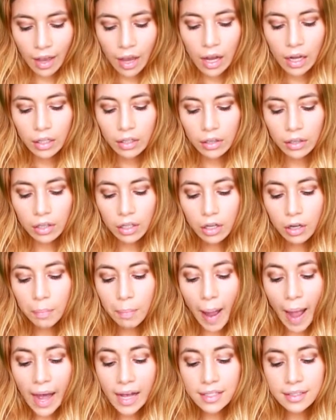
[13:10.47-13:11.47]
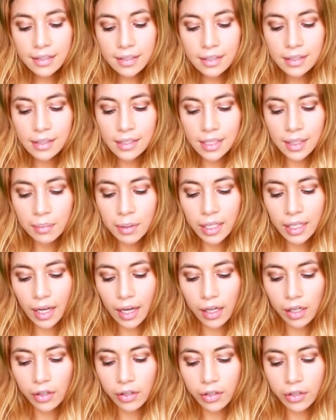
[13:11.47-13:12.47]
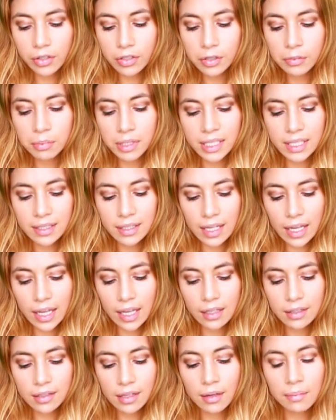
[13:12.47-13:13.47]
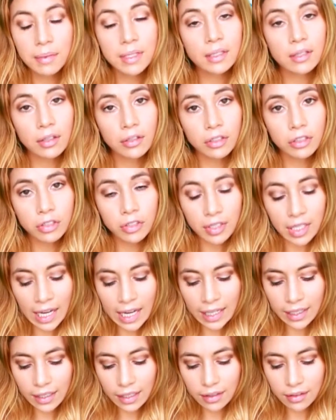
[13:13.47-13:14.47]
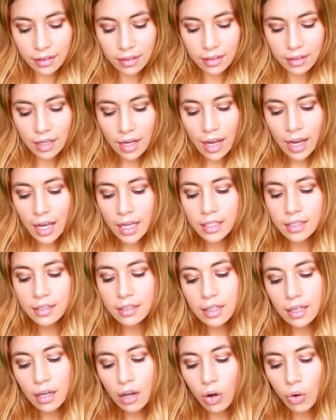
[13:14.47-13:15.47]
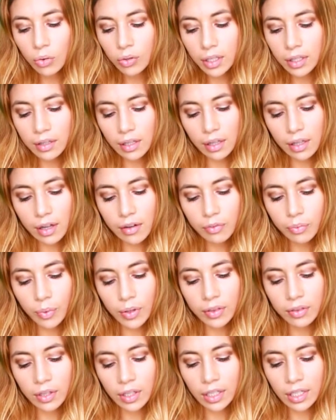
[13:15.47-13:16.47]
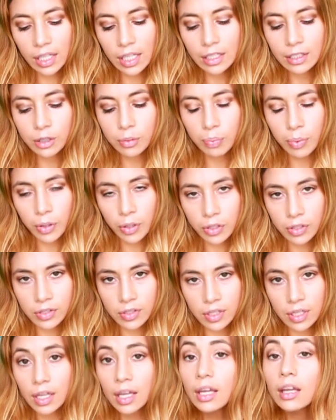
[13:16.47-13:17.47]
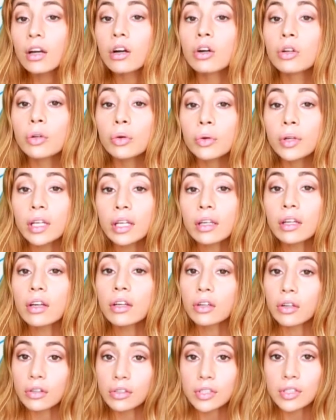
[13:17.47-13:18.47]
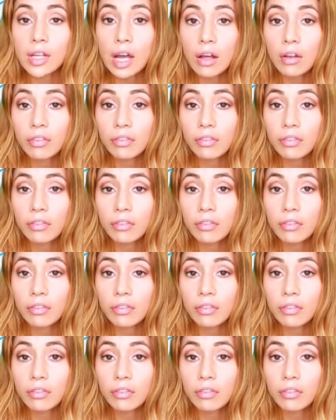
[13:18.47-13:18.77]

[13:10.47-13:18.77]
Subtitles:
Look past the seeming errors, mistakes, and misunderstandings, and see only the love within each person, including yourself.